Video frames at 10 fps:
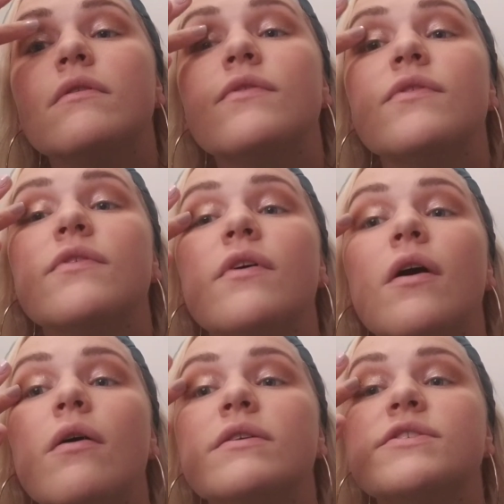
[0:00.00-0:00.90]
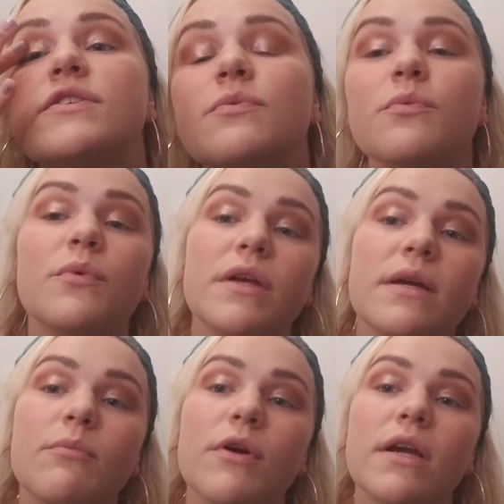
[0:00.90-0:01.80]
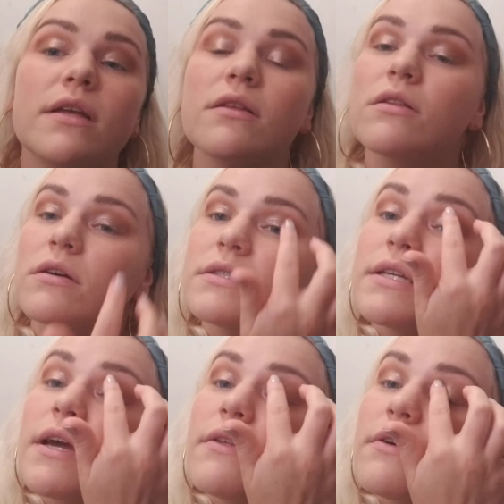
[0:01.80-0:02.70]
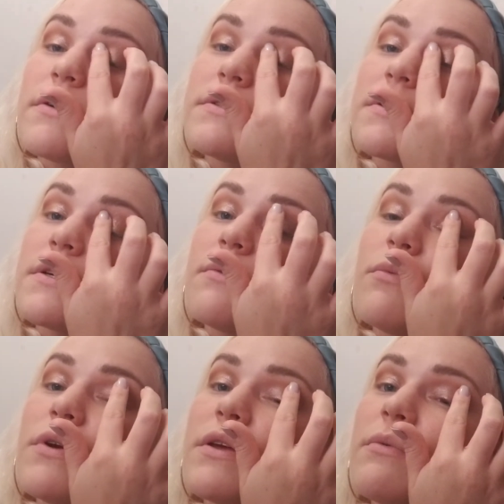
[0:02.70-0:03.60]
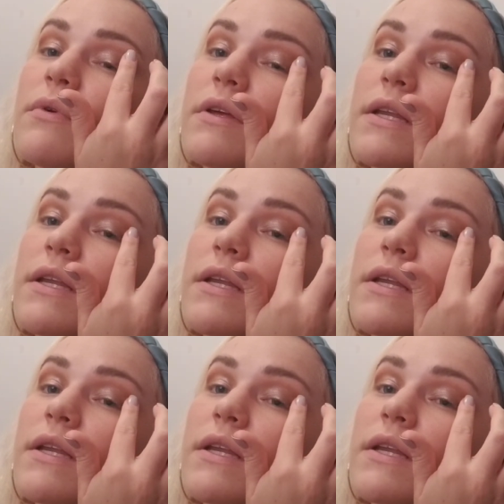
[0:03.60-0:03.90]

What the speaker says: So it's just really bringing the look together. It's looking really, really